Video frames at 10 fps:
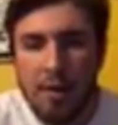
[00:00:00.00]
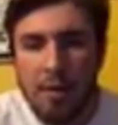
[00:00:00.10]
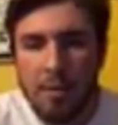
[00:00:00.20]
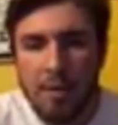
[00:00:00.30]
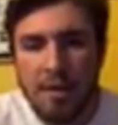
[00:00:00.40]

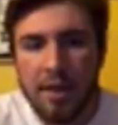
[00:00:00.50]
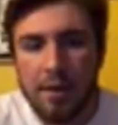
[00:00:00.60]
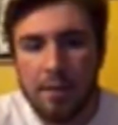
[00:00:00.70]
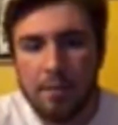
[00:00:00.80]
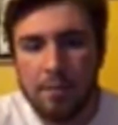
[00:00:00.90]
But
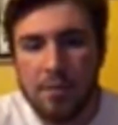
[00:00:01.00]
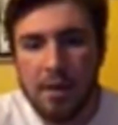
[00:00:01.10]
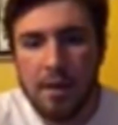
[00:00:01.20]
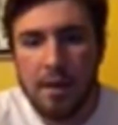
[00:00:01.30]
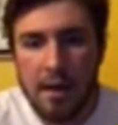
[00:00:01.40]
then
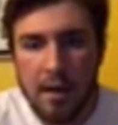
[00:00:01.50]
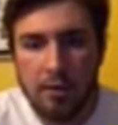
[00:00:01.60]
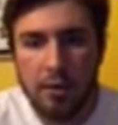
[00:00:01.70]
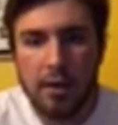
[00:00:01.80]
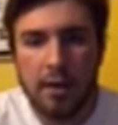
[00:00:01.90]
in 8th
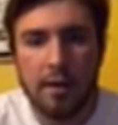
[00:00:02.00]
grade,